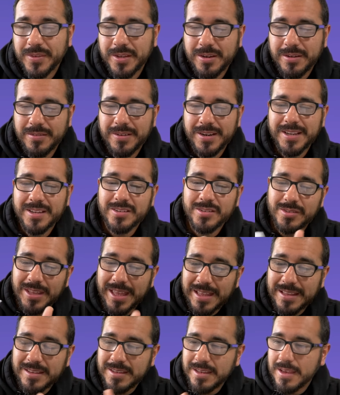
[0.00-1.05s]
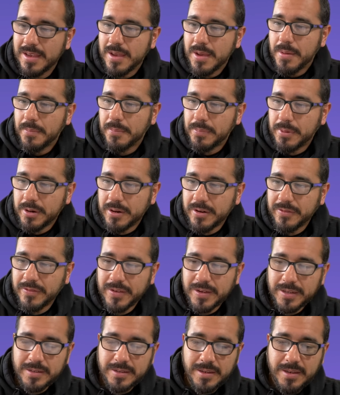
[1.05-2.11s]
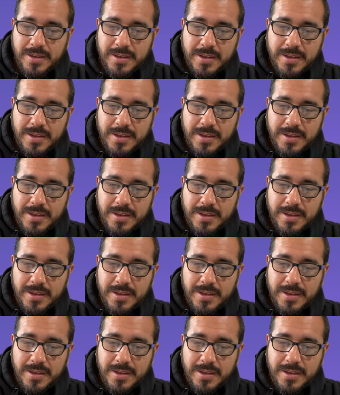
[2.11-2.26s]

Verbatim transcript: all right? So that's perfect.